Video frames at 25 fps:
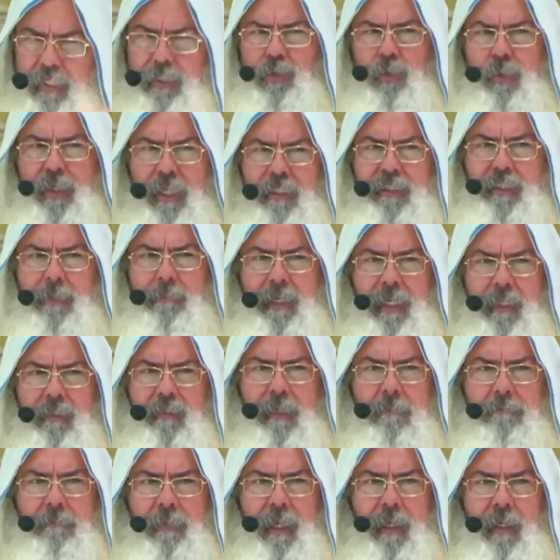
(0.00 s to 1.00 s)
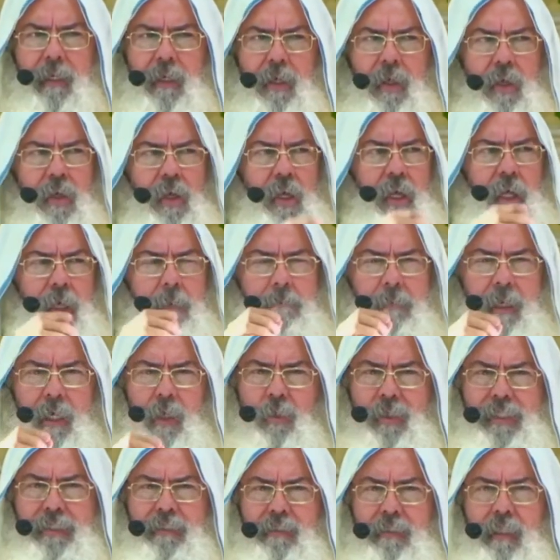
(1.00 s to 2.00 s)
But this
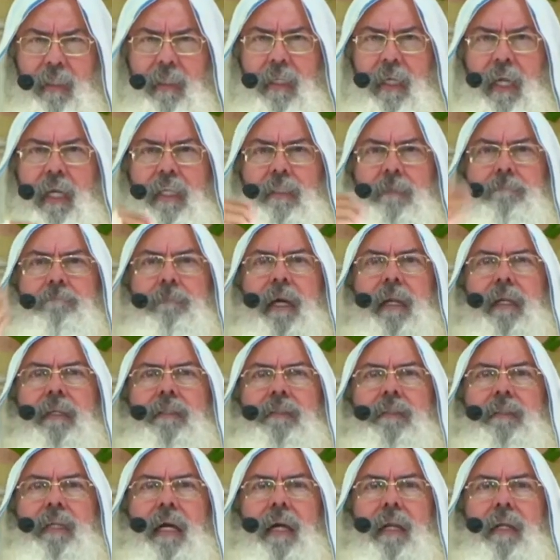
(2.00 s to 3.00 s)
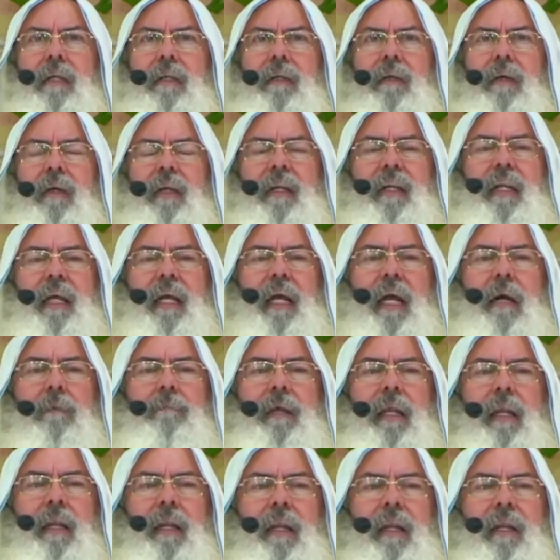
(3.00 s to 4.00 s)
day, the Eternal Father speaks to
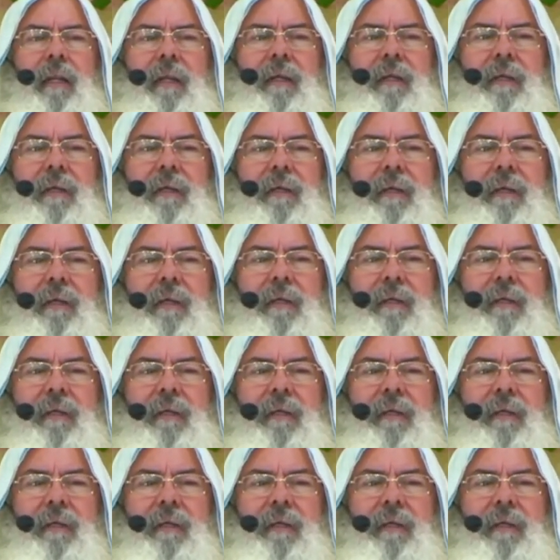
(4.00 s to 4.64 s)
His children